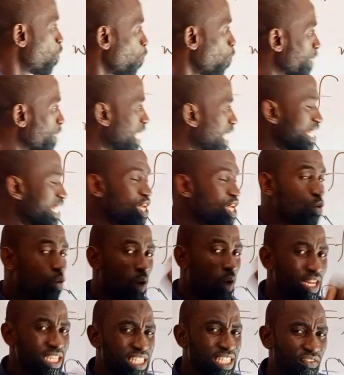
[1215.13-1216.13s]
We can
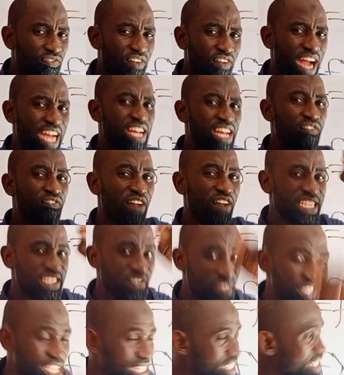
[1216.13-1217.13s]
equally define
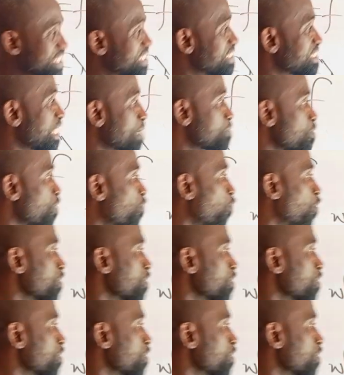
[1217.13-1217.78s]
refractive index in terms of